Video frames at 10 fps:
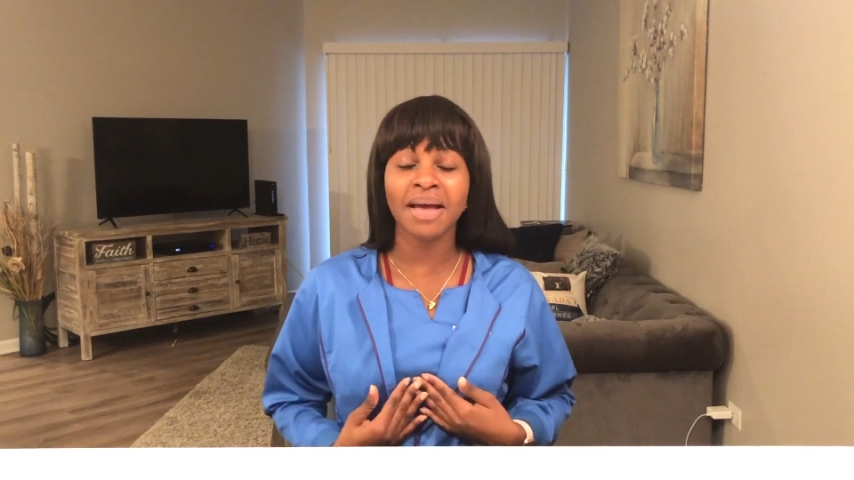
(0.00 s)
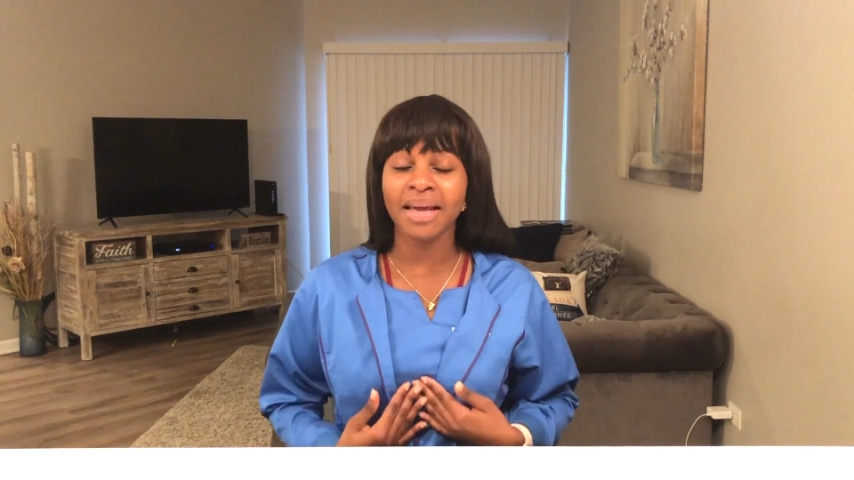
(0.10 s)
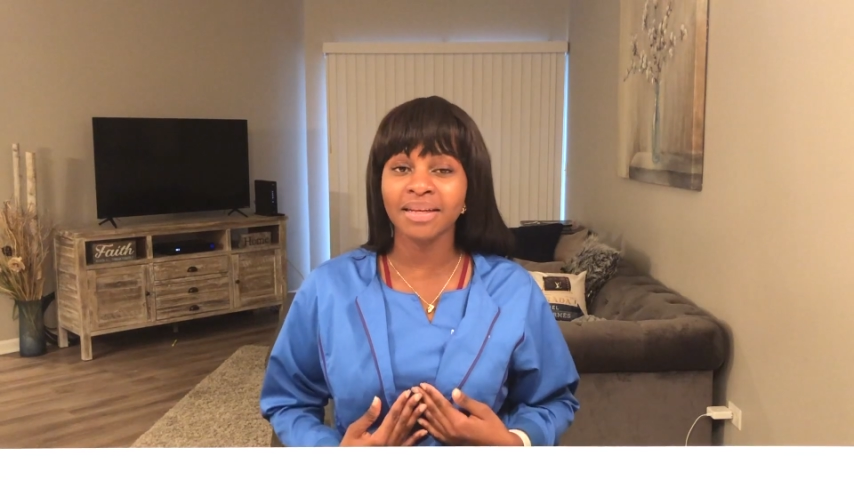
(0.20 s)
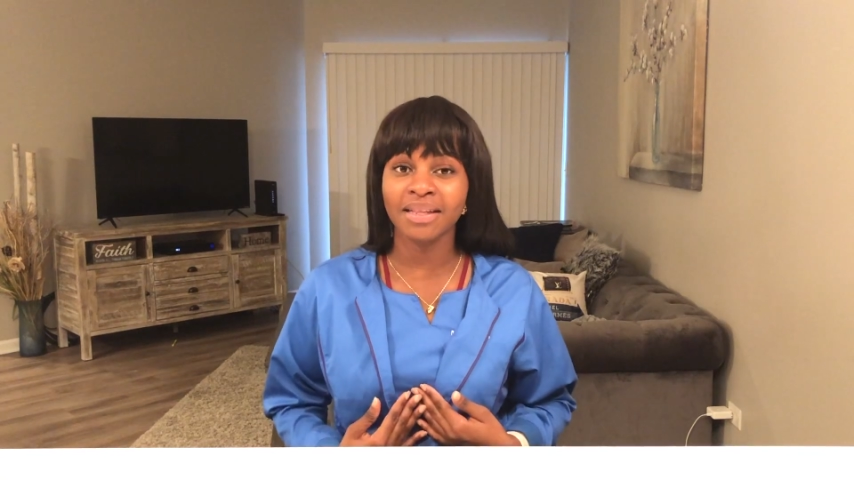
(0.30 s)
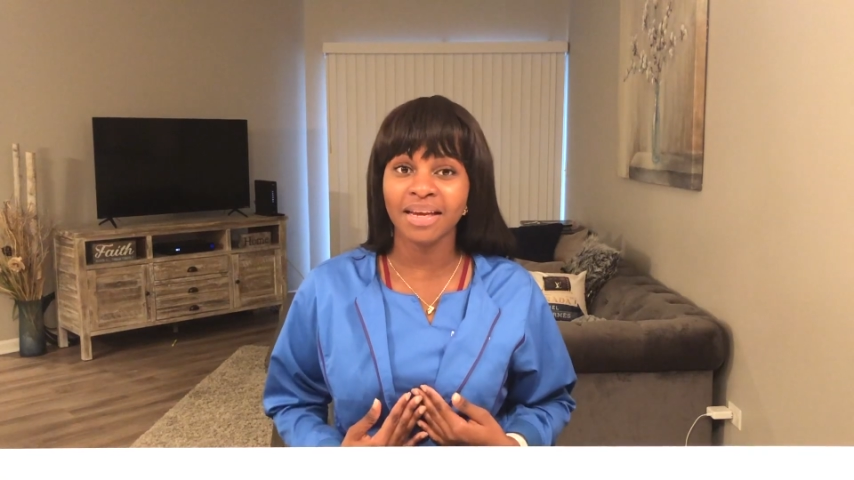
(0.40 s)

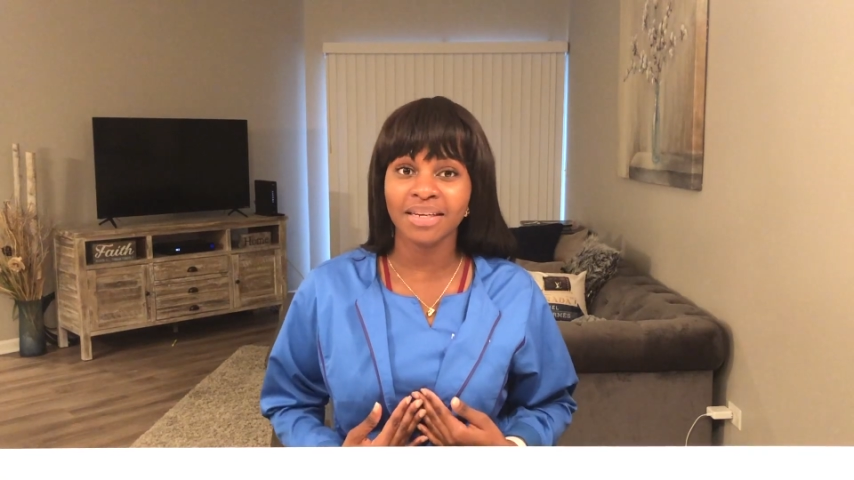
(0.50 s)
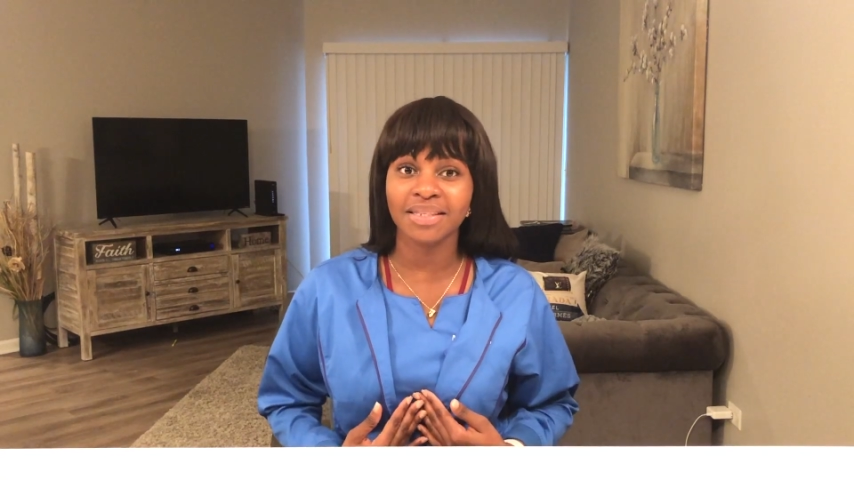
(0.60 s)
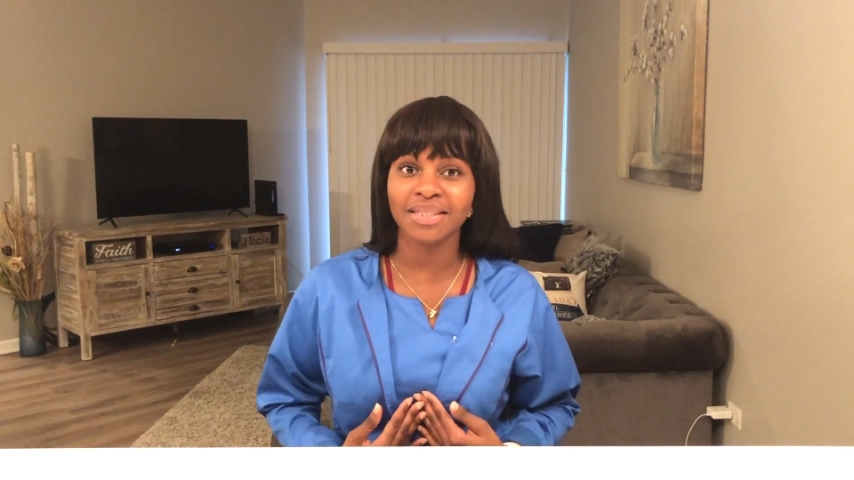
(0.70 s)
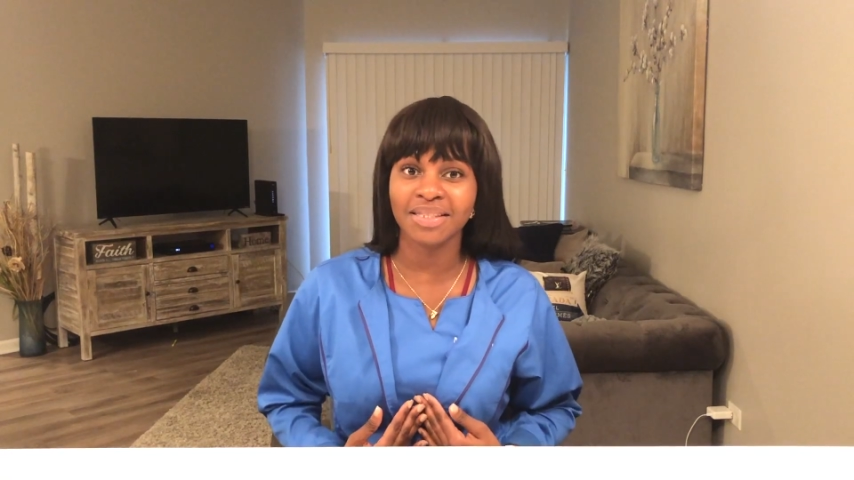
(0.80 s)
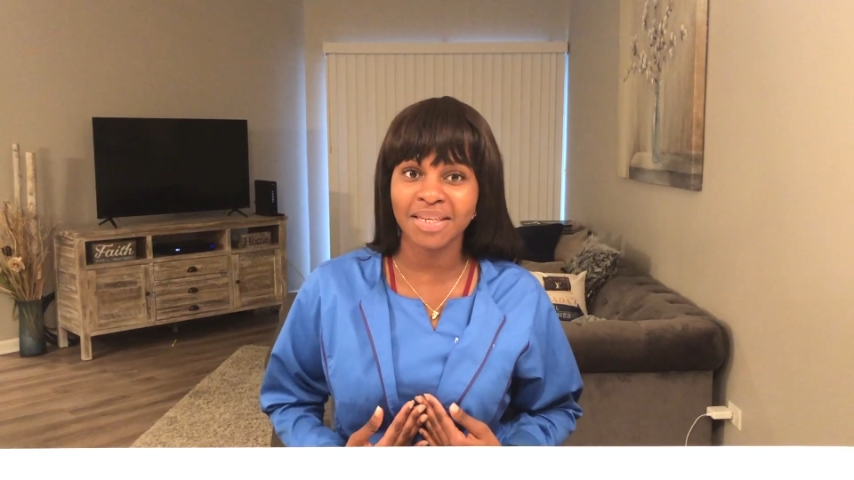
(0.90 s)

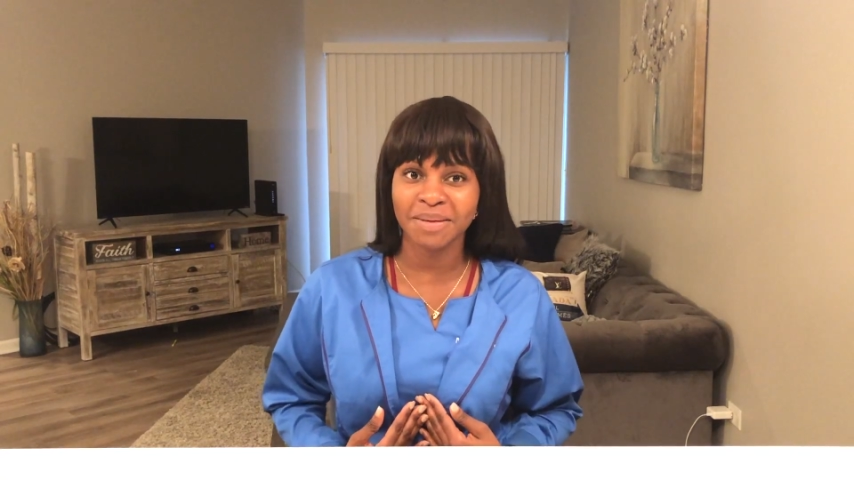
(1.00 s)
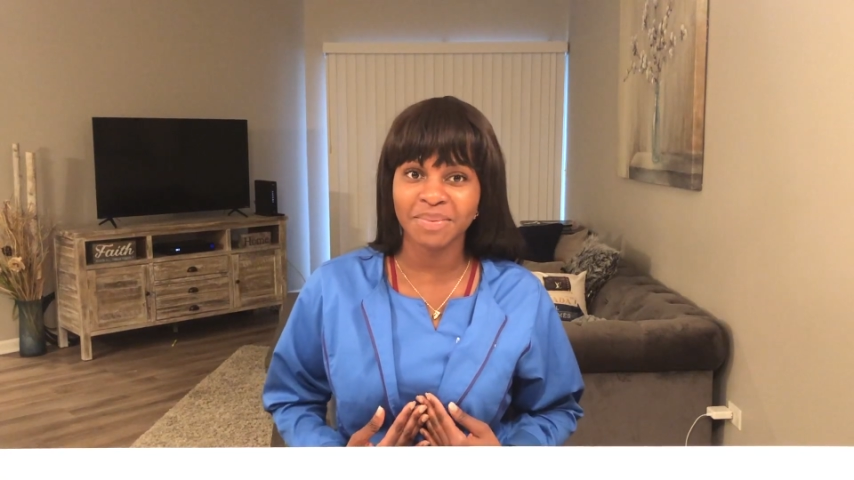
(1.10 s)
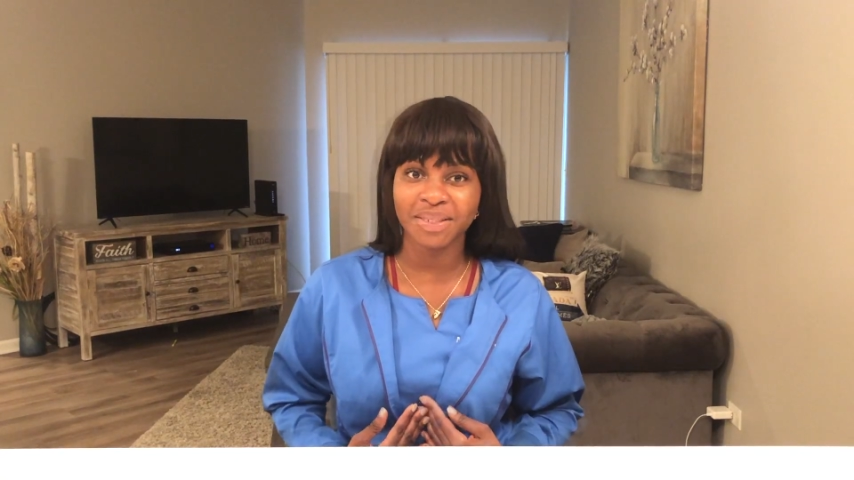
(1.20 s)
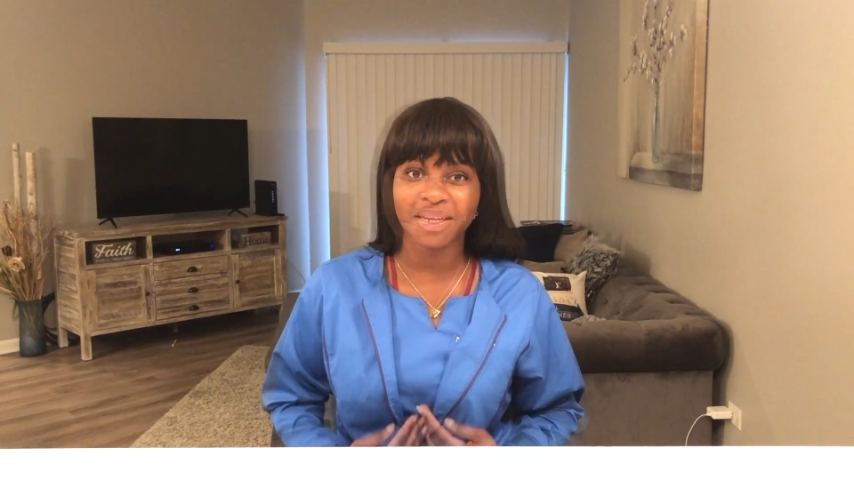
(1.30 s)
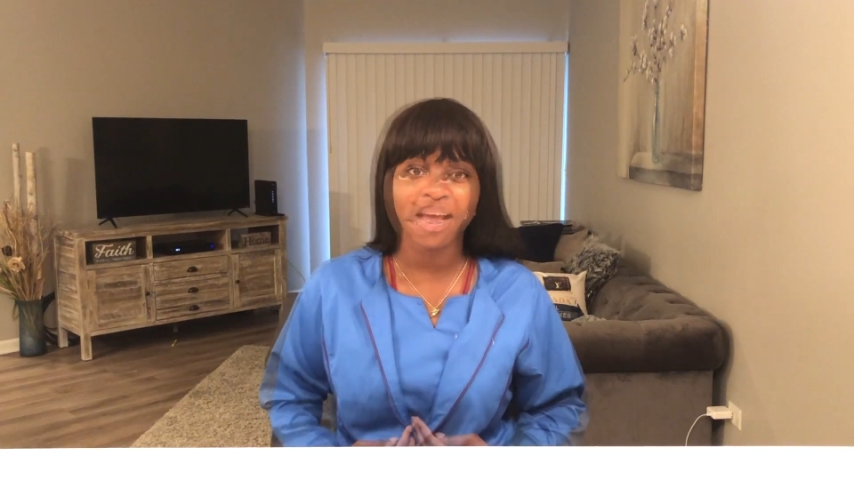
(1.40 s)
NCLEX
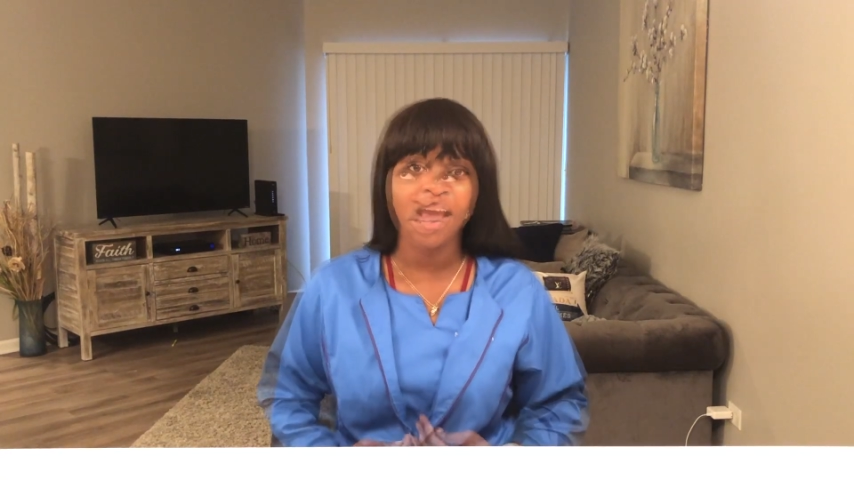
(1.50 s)
tips.